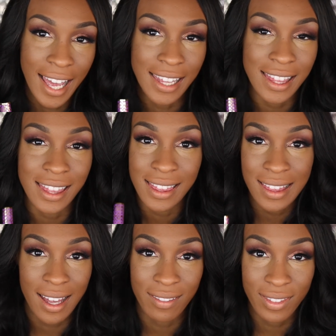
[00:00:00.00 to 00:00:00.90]
I
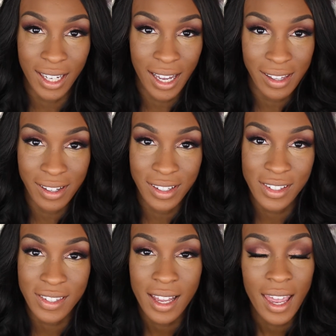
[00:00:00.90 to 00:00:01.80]
love the
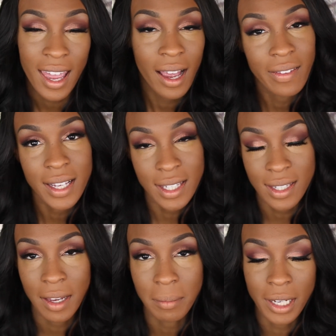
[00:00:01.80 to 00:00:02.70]
colors and they
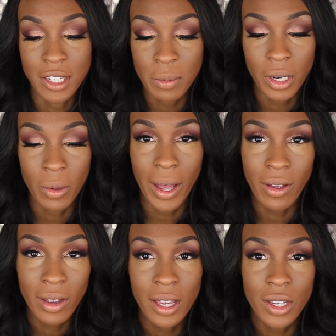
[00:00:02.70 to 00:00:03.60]
stay in place pretty well.